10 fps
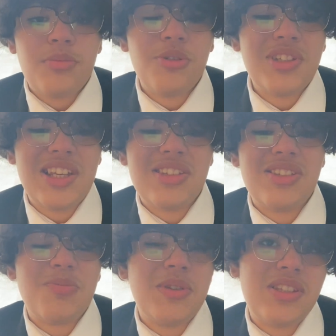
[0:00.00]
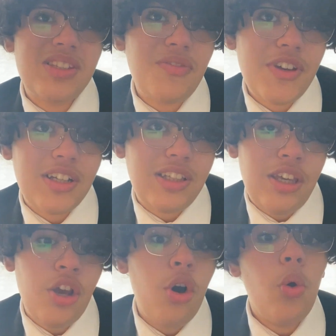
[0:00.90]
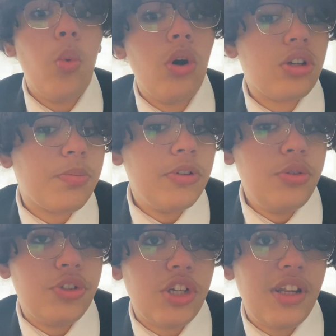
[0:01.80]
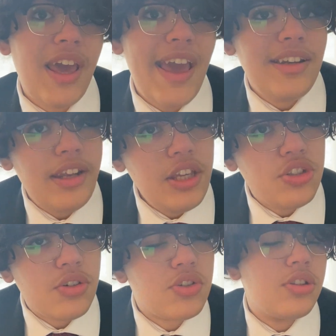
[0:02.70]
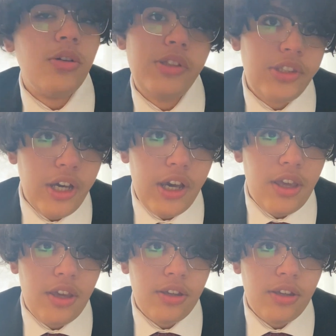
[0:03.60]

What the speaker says: protests specifically water pollution and nature slowly dying.